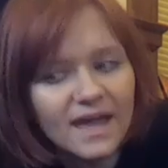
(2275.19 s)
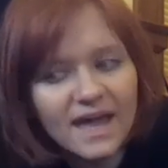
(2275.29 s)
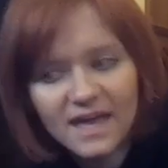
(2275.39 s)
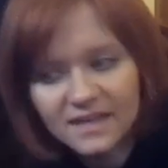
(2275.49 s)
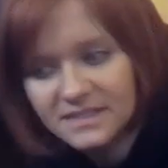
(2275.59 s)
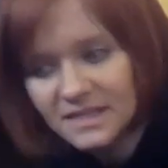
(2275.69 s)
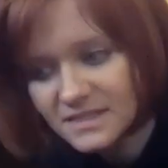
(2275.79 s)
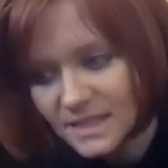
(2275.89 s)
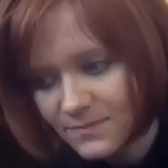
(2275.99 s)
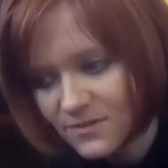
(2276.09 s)
Exhale,
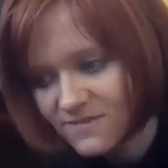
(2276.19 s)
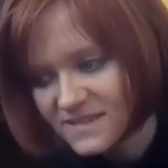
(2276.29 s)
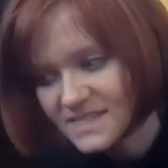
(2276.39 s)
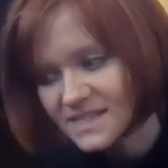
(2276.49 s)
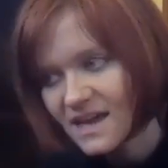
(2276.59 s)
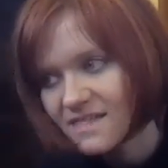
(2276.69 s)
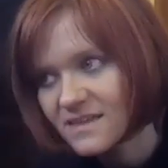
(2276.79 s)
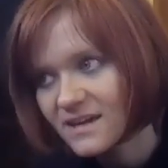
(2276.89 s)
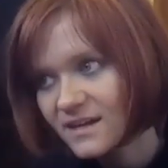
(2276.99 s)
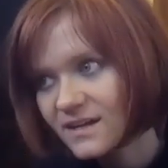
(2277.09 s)
step the feet
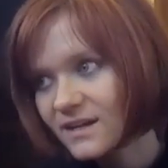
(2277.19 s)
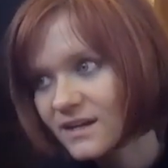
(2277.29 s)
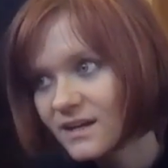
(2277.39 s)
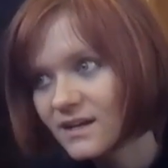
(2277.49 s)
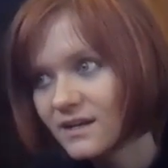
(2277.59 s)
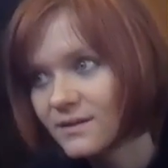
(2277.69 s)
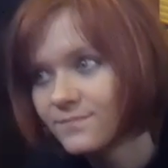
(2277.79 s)
together.